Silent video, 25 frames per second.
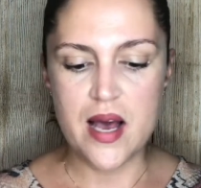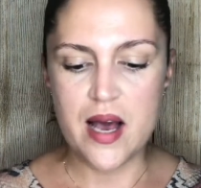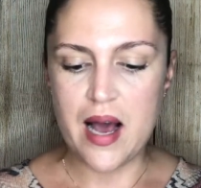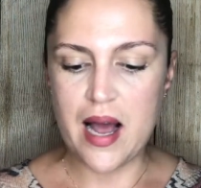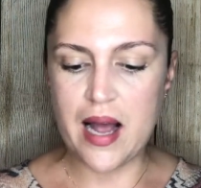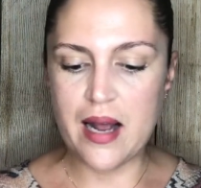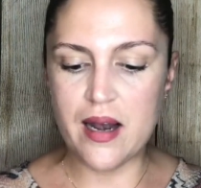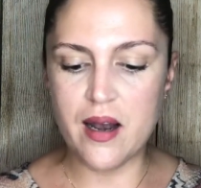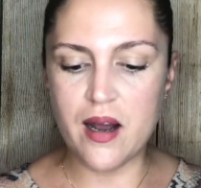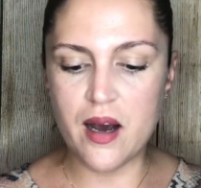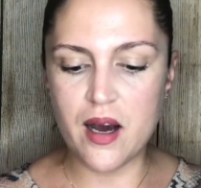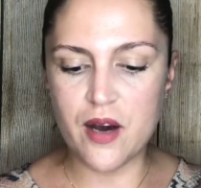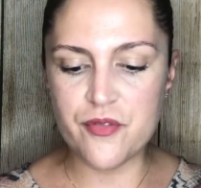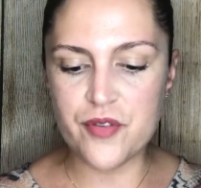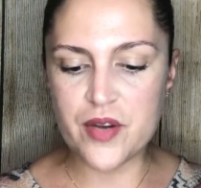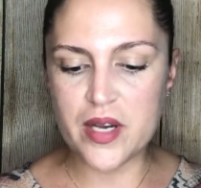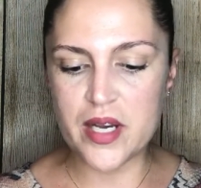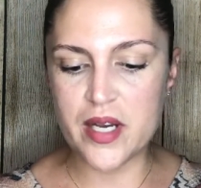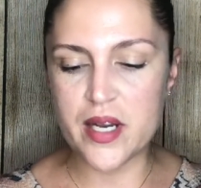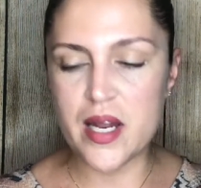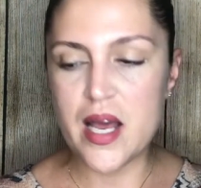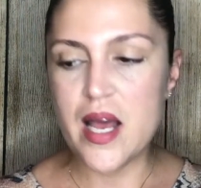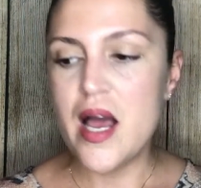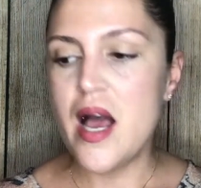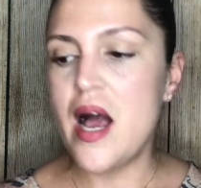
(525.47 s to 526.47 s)
I love
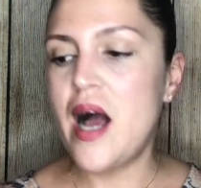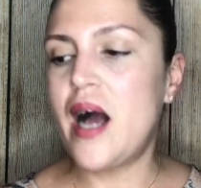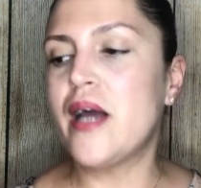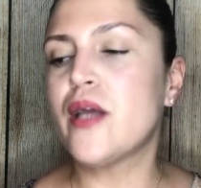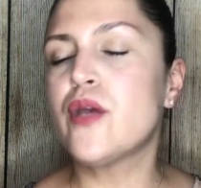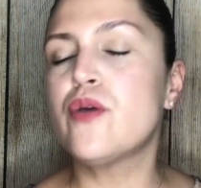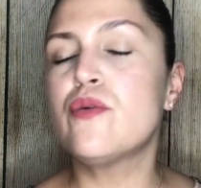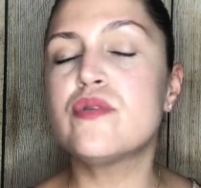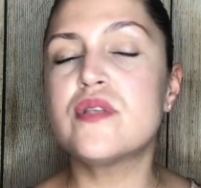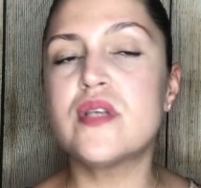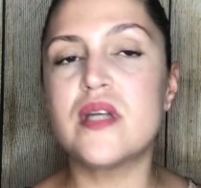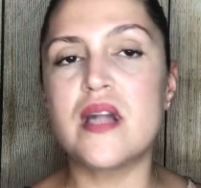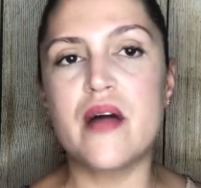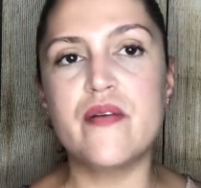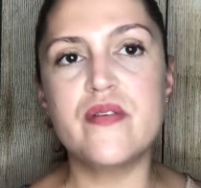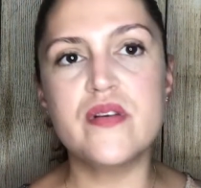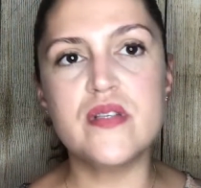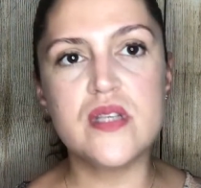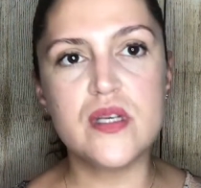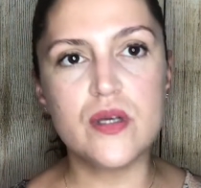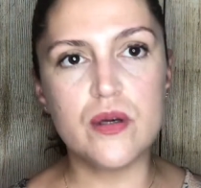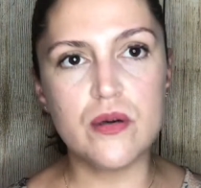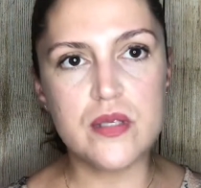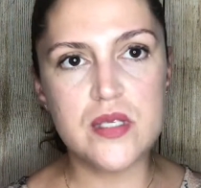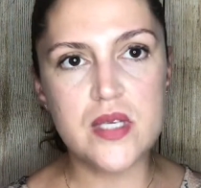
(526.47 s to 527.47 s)
it. I use it every
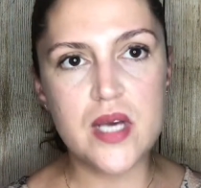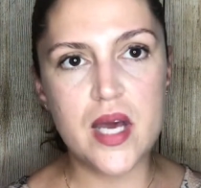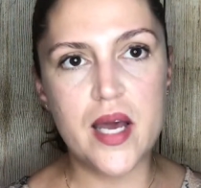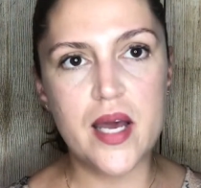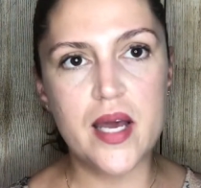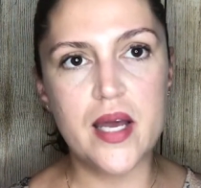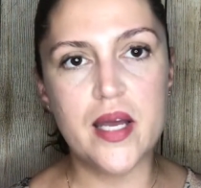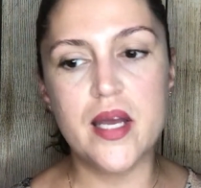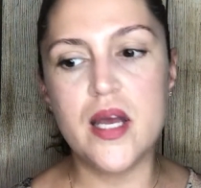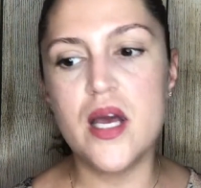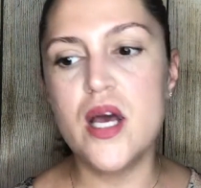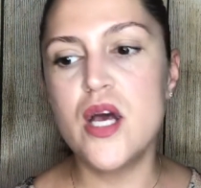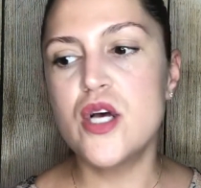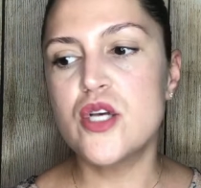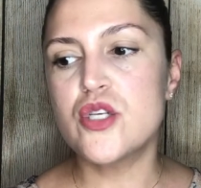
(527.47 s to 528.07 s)
single day.